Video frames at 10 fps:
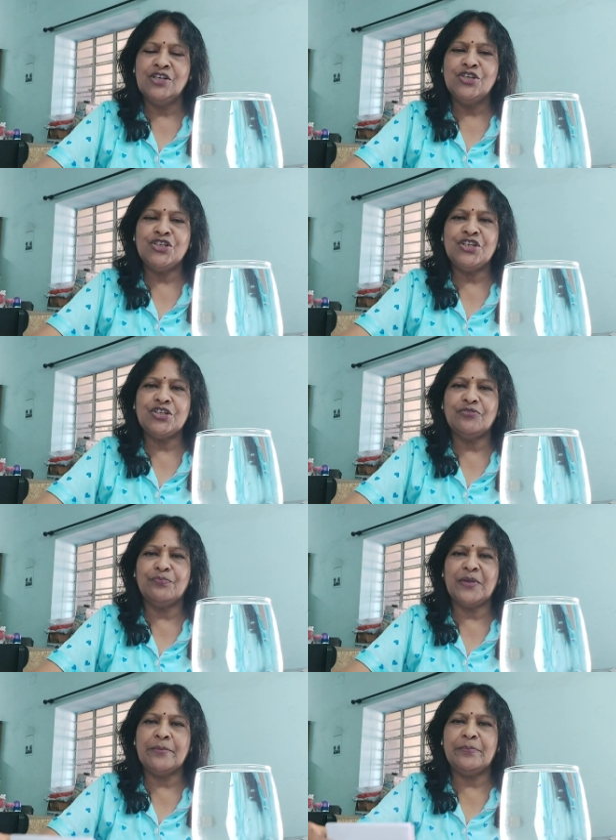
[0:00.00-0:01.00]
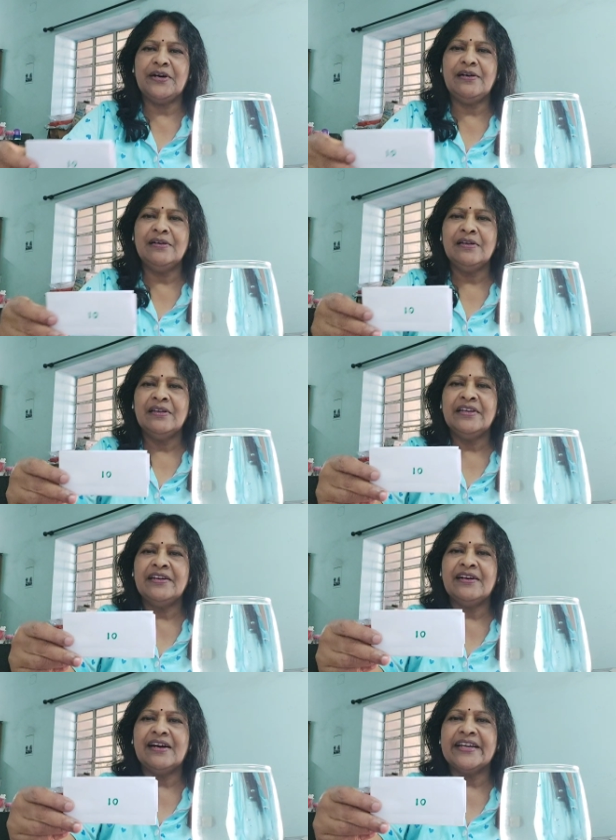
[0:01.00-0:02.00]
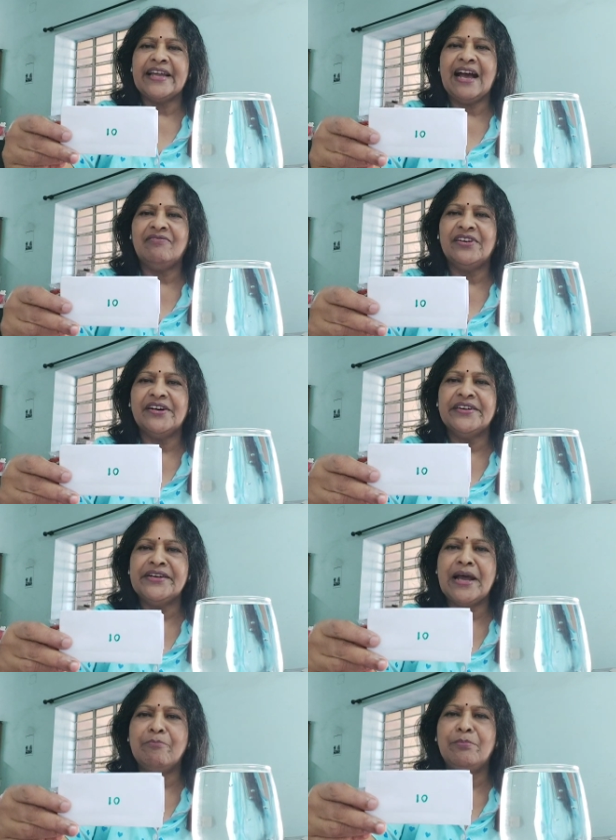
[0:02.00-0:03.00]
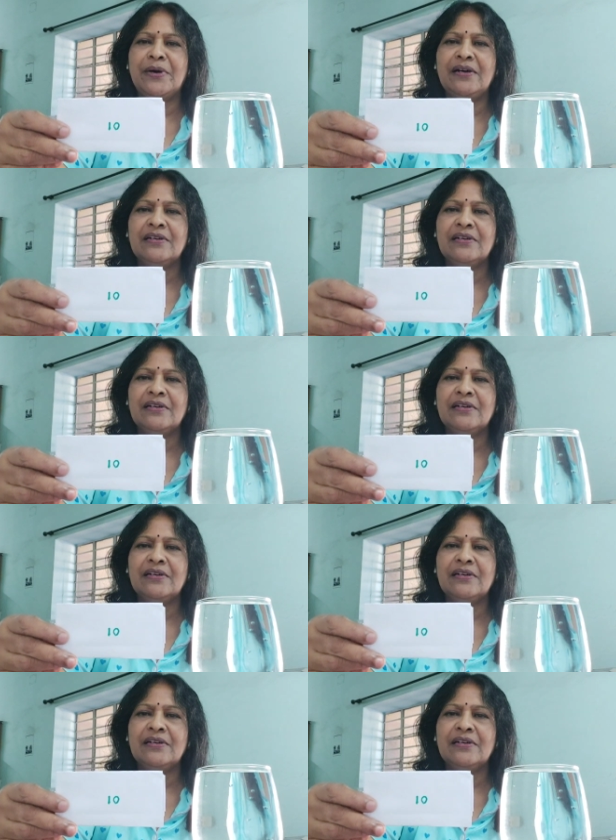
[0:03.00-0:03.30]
sheet of paper, here I have a number